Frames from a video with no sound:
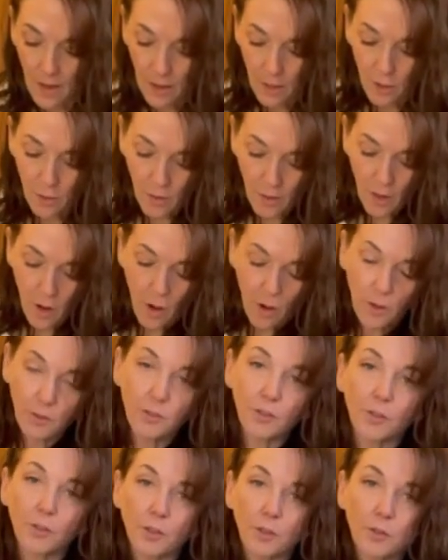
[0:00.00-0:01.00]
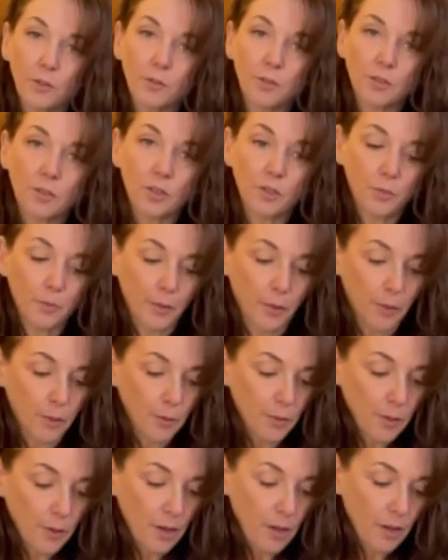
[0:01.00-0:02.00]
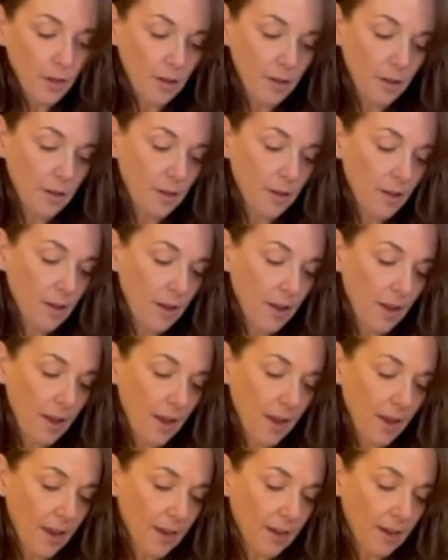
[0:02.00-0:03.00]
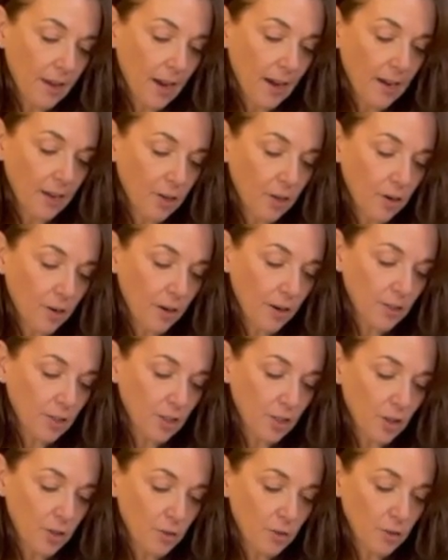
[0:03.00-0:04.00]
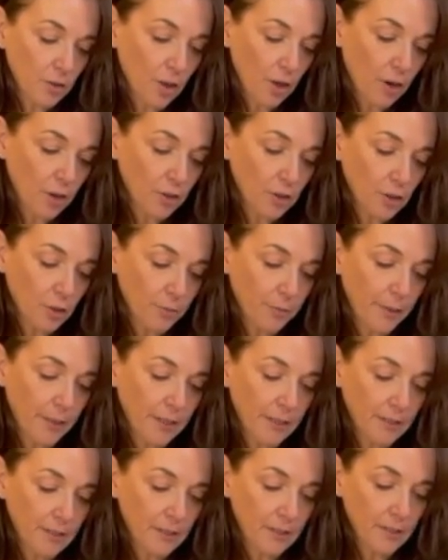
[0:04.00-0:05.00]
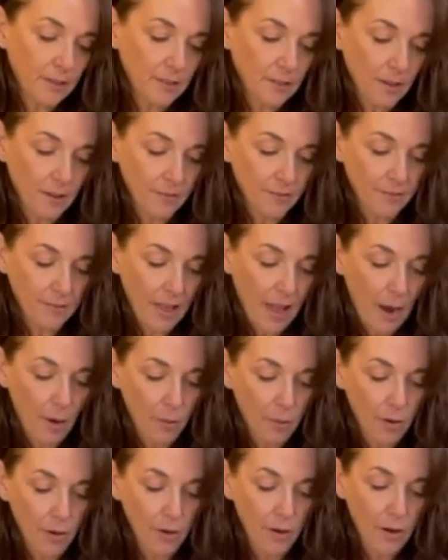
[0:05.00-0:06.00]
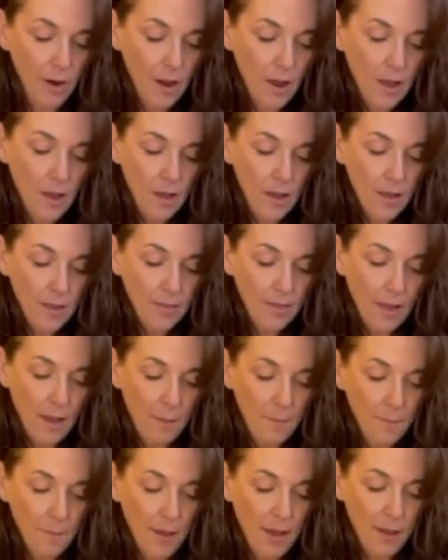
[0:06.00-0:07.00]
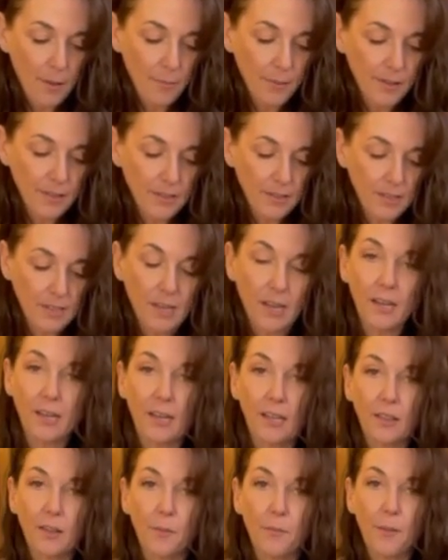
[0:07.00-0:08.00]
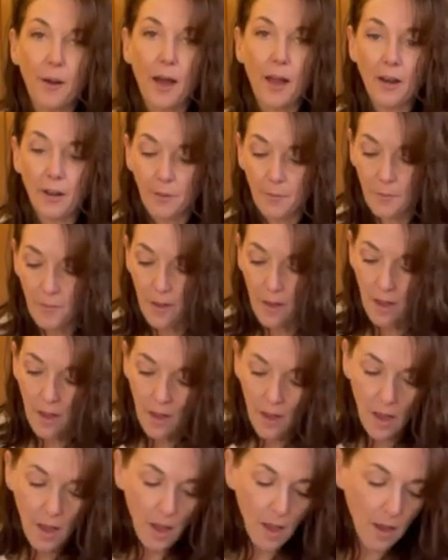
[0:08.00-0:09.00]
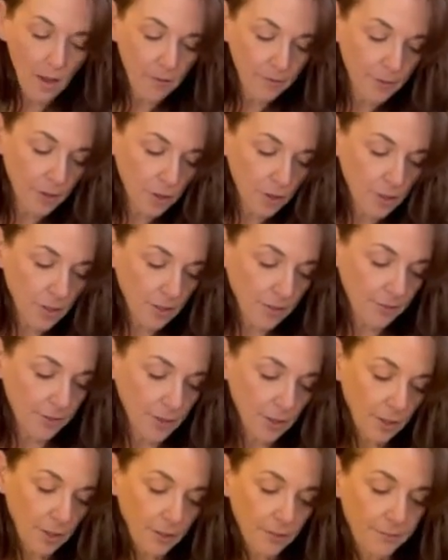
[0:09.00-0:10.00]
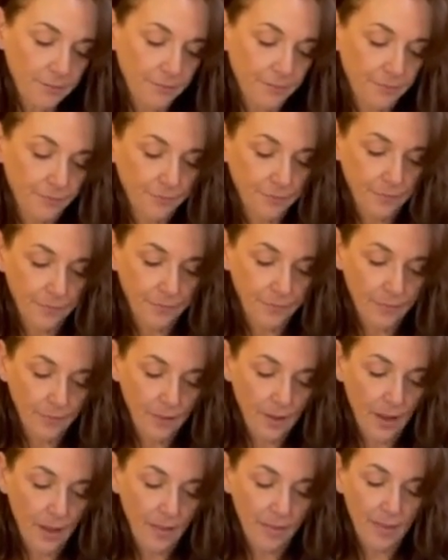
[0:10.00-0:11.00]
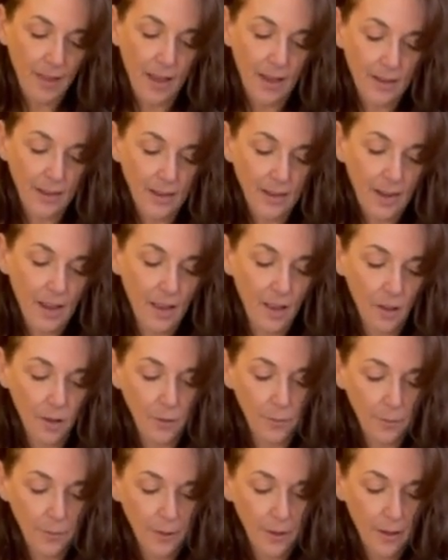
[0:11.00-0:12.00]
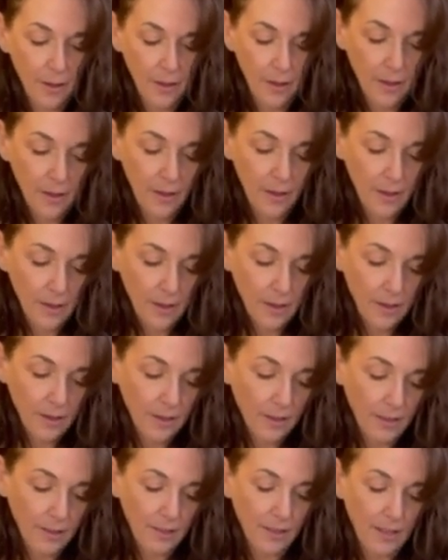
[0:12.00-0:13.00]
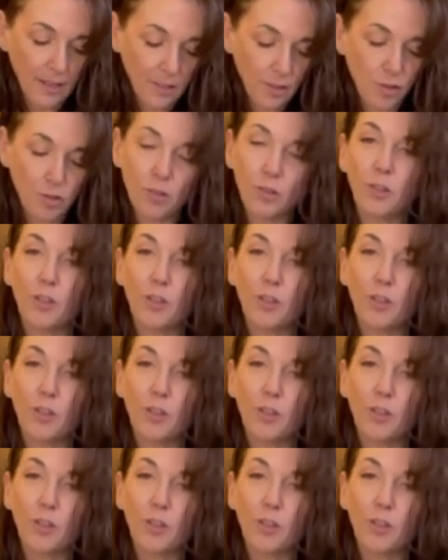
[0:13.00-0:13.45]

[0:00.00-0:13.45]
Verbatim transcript: You can also use a spoon and kind of crush those larger pieces of flour that may be stuck at the bottom of your sifter. And that can help get things through.